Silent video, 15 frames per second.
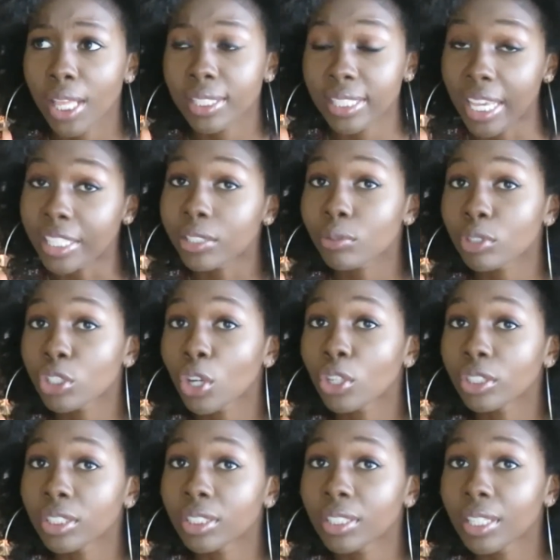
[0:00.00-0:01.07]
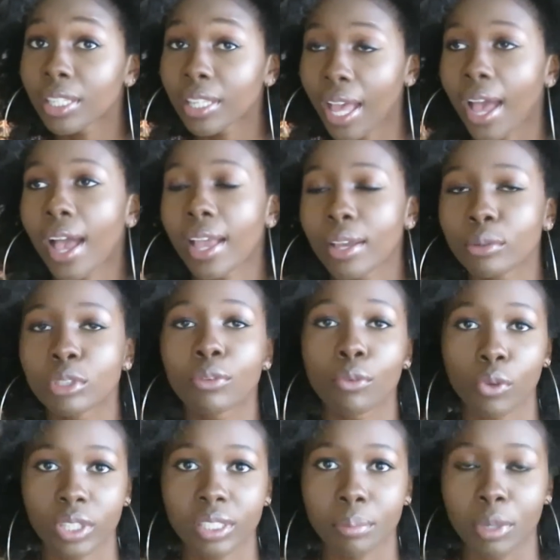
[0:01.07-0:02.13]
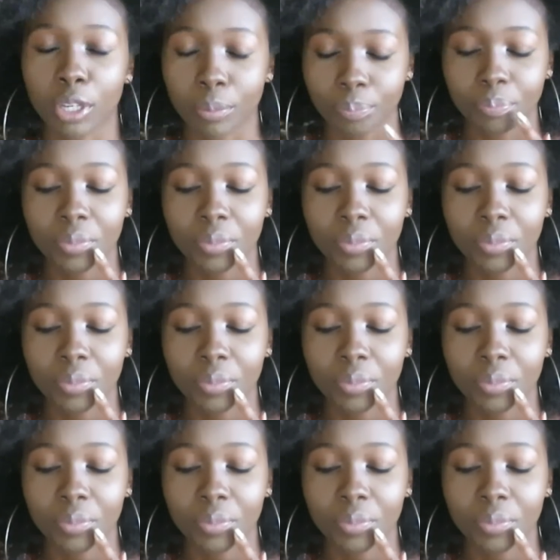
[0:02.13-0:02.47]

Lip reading: test results. It was a voicemail.